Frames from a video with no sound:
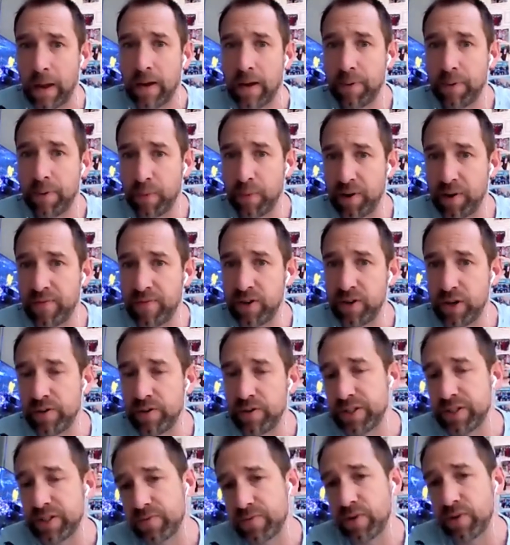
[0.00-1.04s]
but we've used
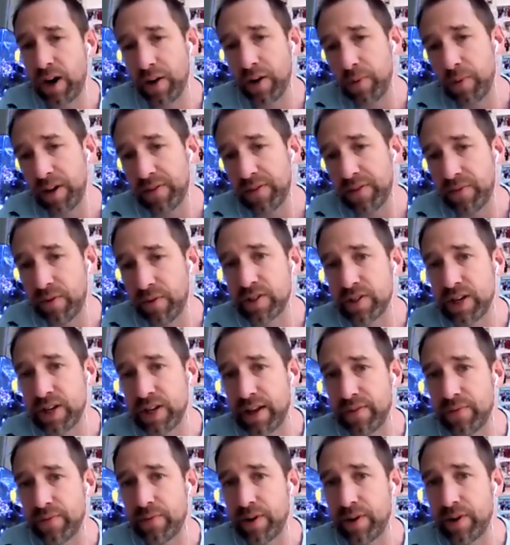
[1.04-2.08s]
this right the way through on Gen
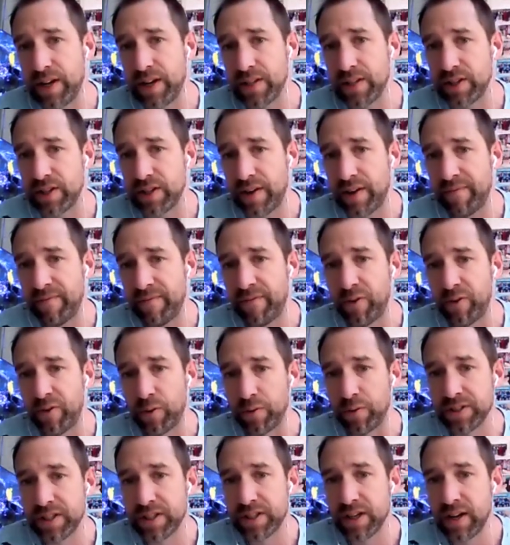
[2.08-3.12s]
3s and Gen
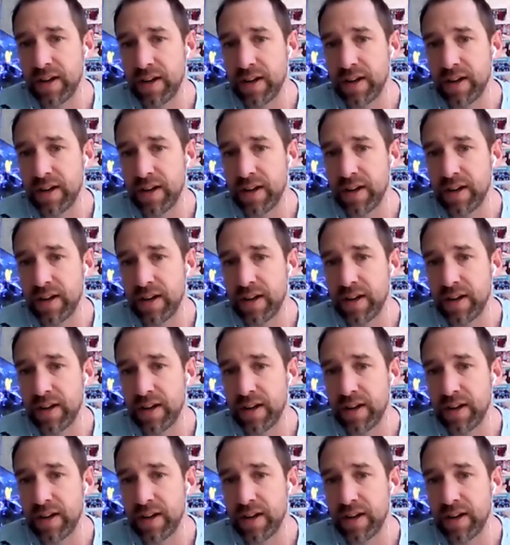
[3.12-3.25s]
4s,